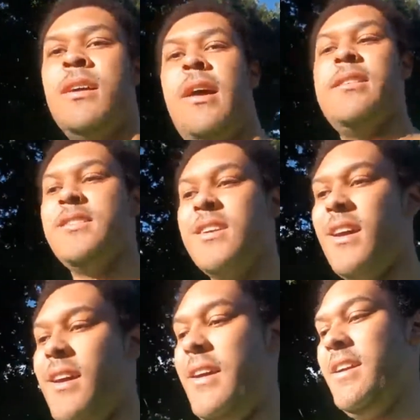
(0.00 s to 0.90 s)
And
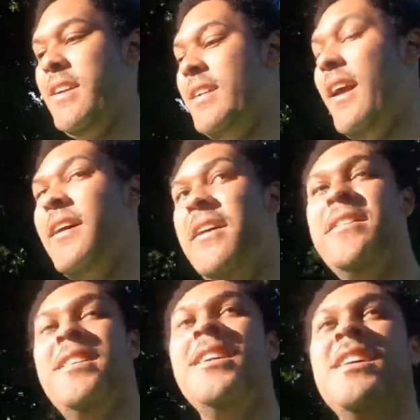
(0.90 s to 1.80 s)
didn't
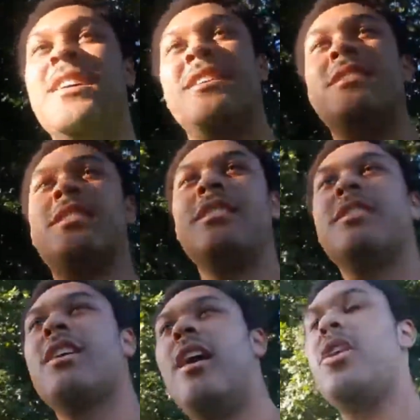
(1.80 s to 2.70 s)

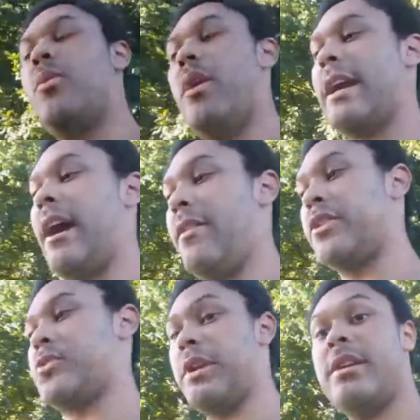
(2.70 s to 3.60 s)
entirely work out
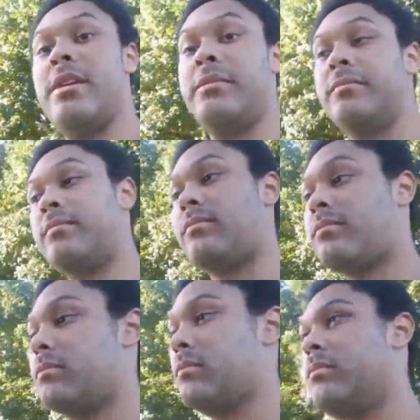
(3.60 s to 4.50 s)
this week.
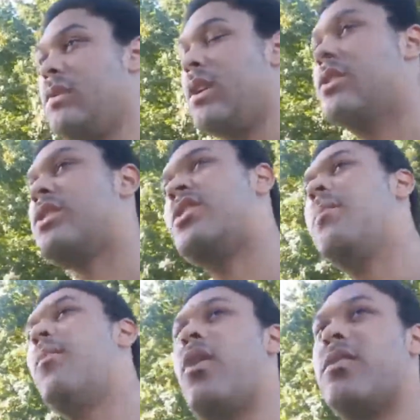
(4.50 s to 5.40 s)

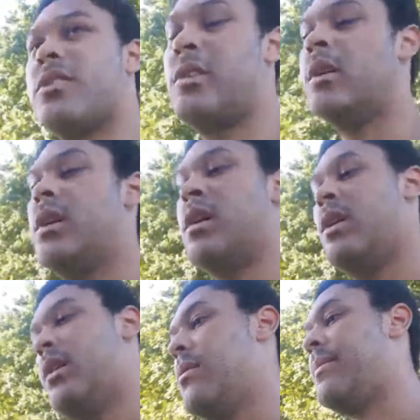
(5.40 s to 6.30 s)
Somewhat.
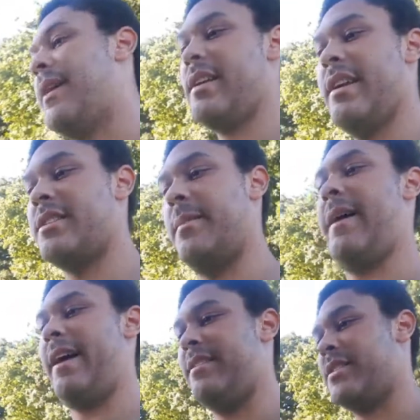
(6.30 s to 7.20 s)
But it
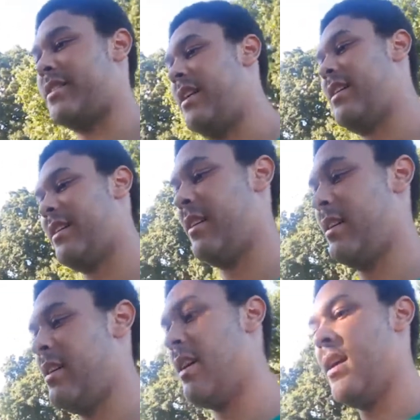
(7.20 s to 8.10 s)
depends.
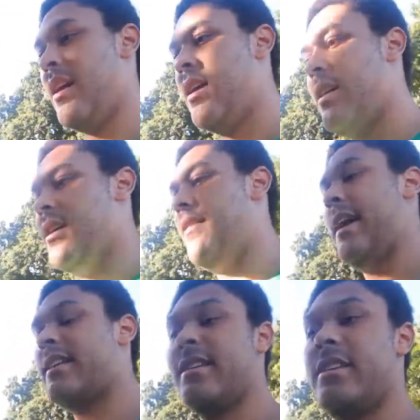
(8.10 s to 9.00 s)
And
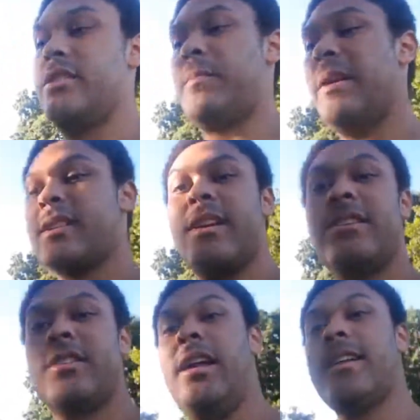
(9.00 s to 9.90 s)
that is basically
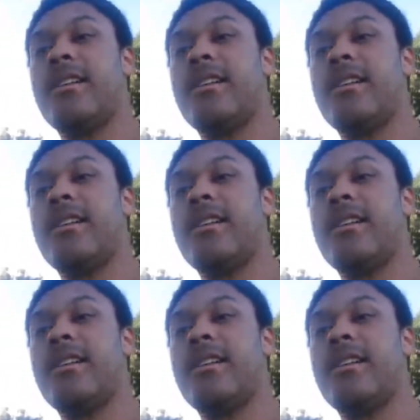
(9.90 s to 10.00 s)
entirely